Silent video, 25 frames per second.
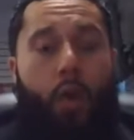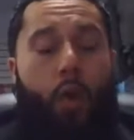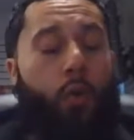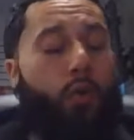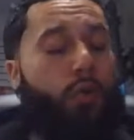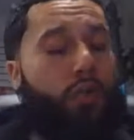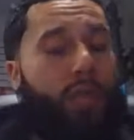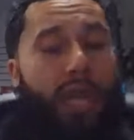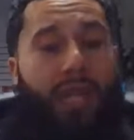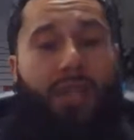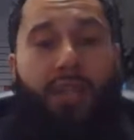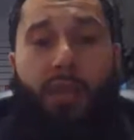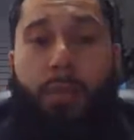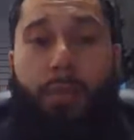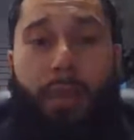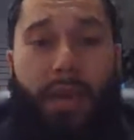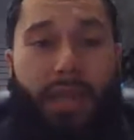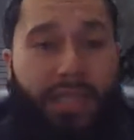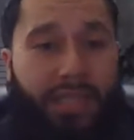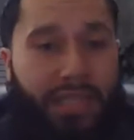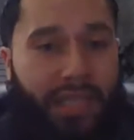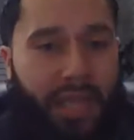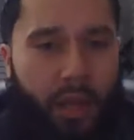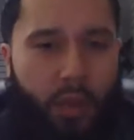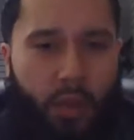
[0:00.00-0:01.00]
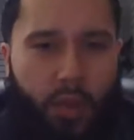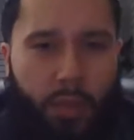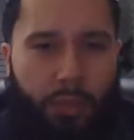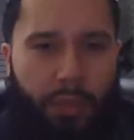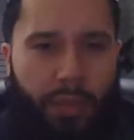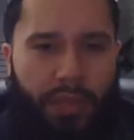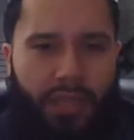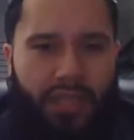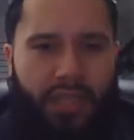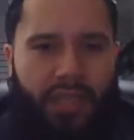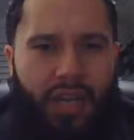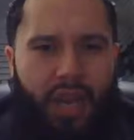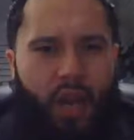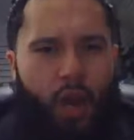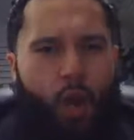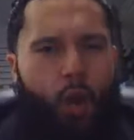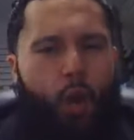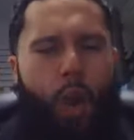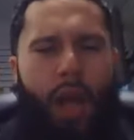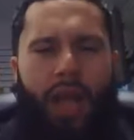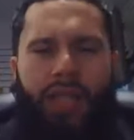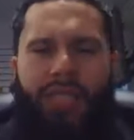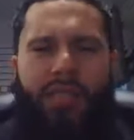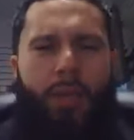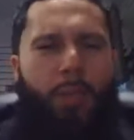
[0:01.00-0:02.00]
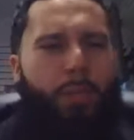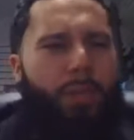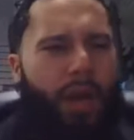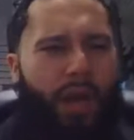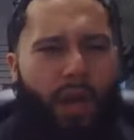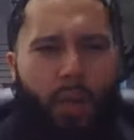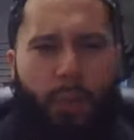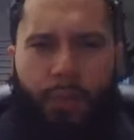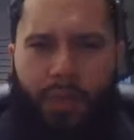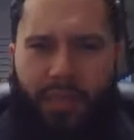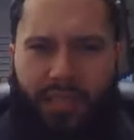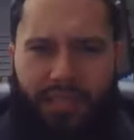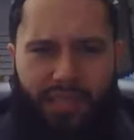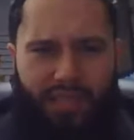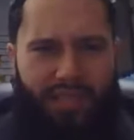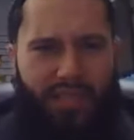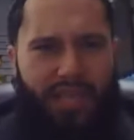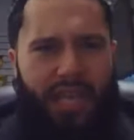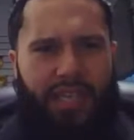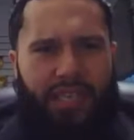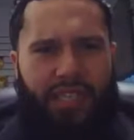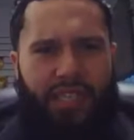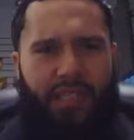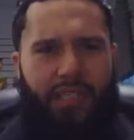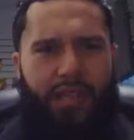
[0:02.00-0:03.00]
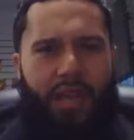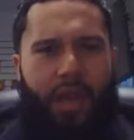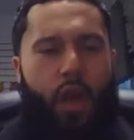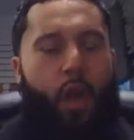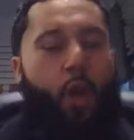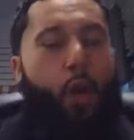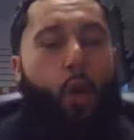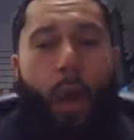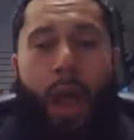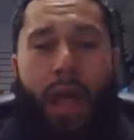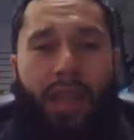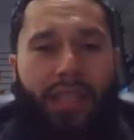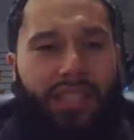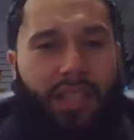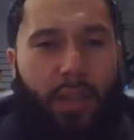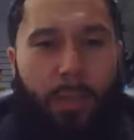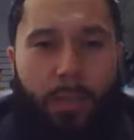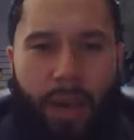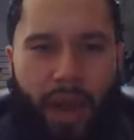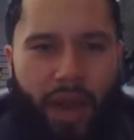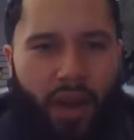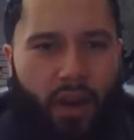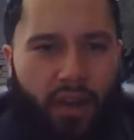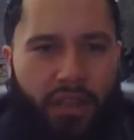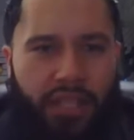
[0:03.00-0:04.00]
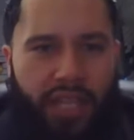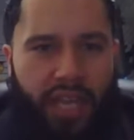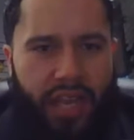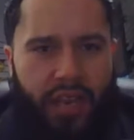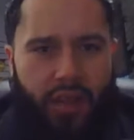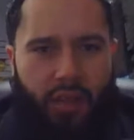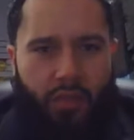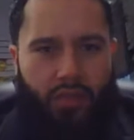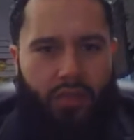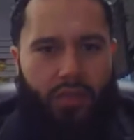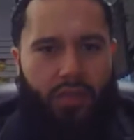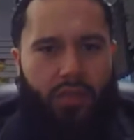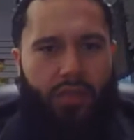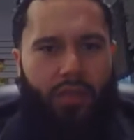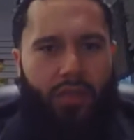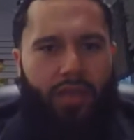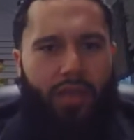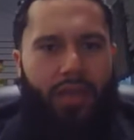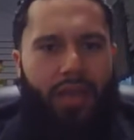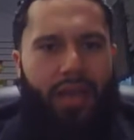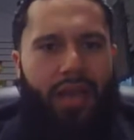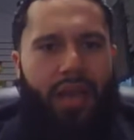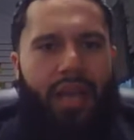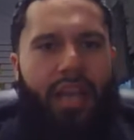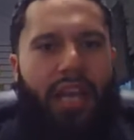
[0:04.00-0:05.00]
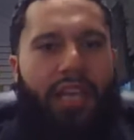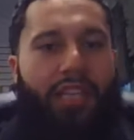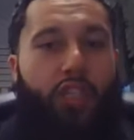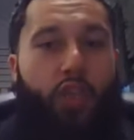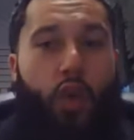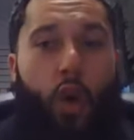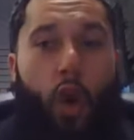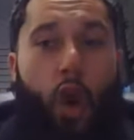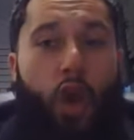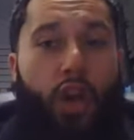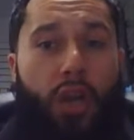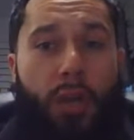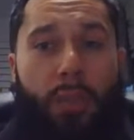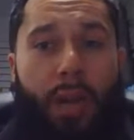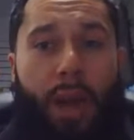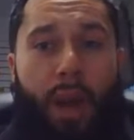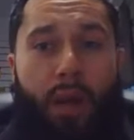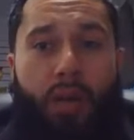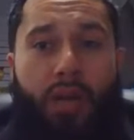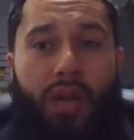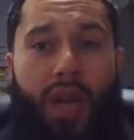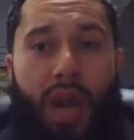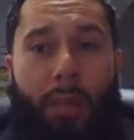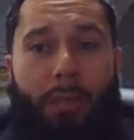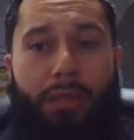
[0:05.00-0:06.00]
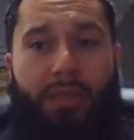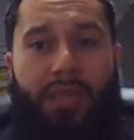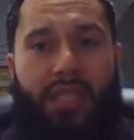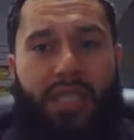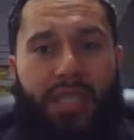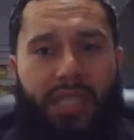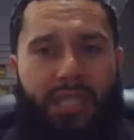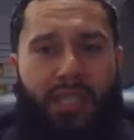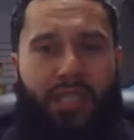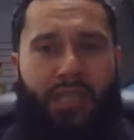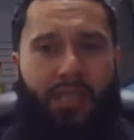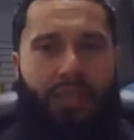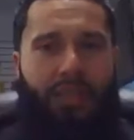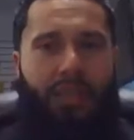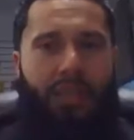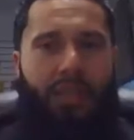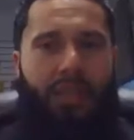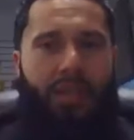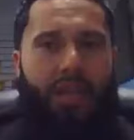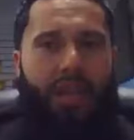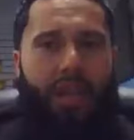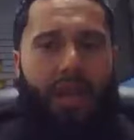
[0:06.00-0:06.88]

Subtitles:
Who's got the best sales pitch? Who has the better presentation? Who has the better deals? It's all about competition.